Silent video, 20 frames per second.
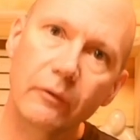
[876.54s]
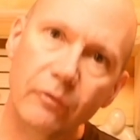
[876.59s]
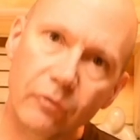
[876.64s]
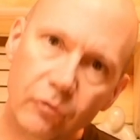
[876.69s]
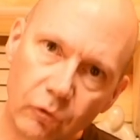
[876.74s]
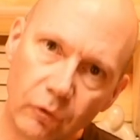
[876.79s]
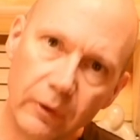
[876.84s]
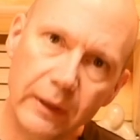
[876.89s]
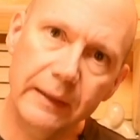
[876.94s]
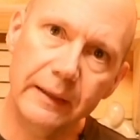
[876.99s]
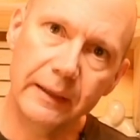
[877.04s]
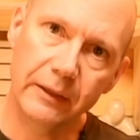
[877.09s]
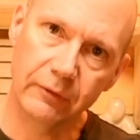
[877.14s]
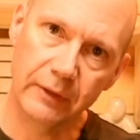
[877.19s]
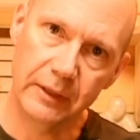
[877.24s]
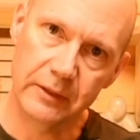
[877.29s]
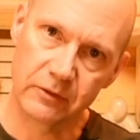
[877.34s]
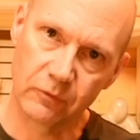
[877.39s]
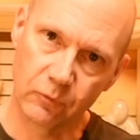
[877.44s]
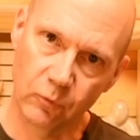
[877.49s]
3
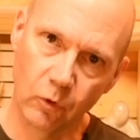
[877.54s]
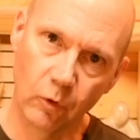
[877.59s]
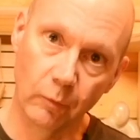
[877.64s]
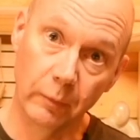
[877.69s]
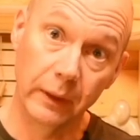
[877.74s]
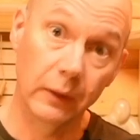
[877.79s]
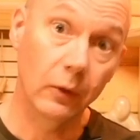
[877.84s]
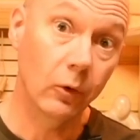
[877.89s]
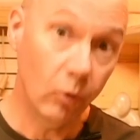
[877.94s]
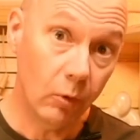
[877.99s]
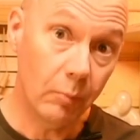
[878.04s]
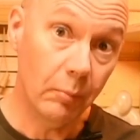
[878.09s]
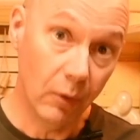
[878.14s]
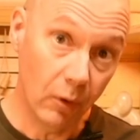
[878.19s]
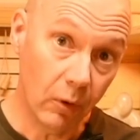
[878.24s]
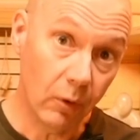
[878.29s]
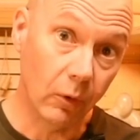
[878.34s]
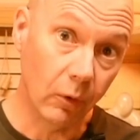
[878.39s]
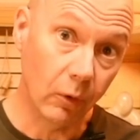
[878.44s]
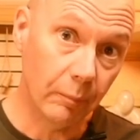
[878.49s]
degrees of warming or
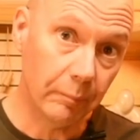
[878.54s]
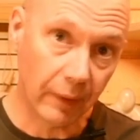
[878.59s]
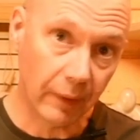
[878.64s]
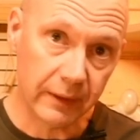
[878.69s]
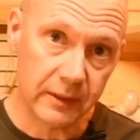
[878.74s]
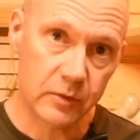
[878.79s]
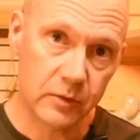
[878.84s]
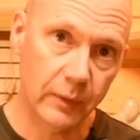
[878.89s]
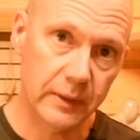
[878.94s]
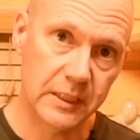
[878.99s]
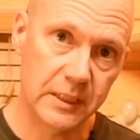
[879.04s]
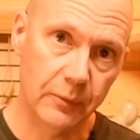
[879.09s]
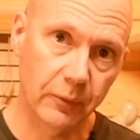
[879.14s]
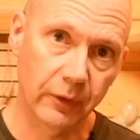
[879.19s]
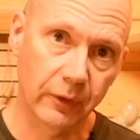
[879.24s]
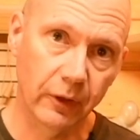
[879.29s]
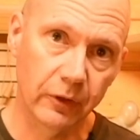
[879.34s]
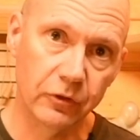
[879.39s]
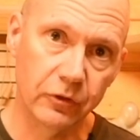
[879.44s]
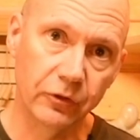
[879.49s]
more by
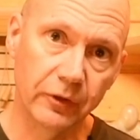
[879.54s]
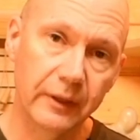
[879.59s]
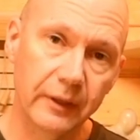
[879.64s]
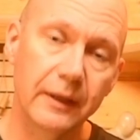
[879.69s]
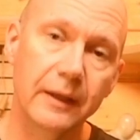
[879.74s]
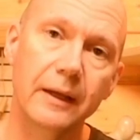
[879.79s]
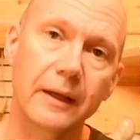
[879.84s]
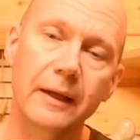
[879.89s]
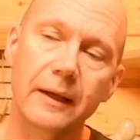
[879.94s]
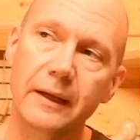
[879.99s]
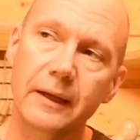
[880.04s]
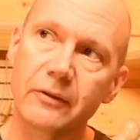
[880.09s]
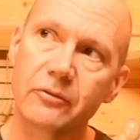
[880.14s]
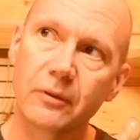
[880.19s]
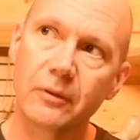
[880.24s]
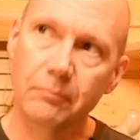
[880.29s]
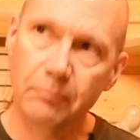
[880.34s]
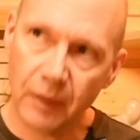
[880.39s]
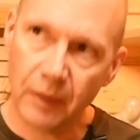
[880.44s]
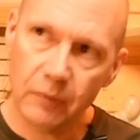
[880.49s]
2100 is
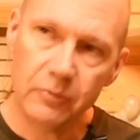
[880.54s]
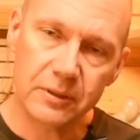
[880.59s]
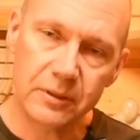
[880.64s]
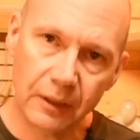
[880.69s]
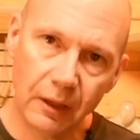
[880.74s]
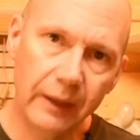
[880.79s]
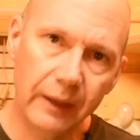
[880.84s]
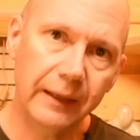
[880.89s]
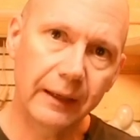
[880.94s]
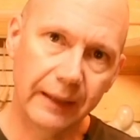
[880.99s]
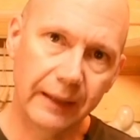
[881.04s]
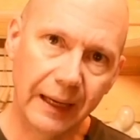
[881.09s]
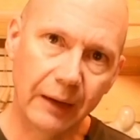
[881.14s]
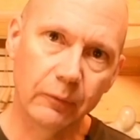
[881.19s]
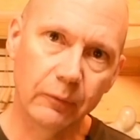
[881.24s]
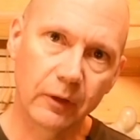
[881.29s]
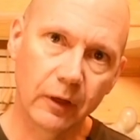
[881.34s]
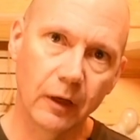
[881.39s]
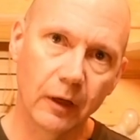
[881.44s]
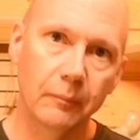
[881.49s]
the most likely
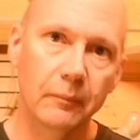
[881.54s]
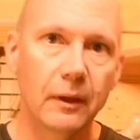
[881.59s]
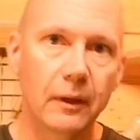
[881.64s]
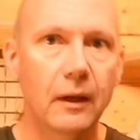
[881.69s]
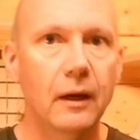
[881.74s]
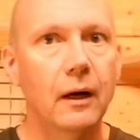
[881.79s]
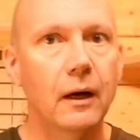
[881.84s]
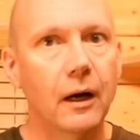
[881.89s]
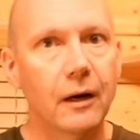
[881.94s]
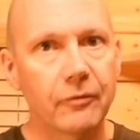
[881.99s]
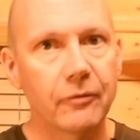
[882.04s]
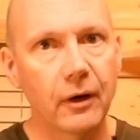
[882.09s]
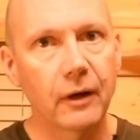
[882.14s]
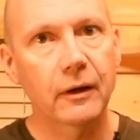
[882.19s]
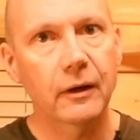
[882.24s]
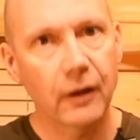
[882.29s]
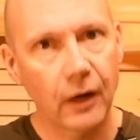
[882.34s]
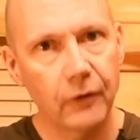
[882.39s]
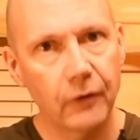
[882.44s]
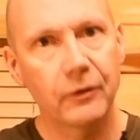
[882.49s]
outcome of our
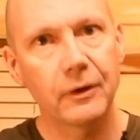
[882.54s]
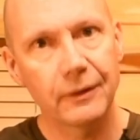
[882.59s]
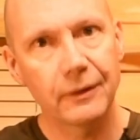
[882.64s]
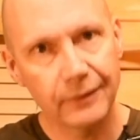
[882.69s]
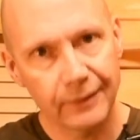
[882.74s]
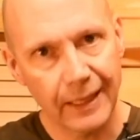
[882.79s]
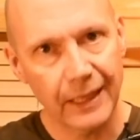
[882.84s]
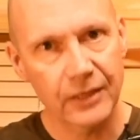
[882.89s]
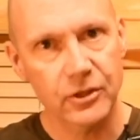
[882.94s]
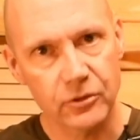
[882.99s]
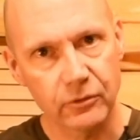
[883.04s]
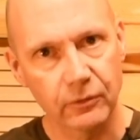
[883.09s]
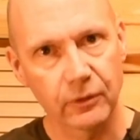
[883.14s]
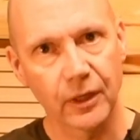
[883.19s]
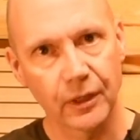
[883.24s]
current national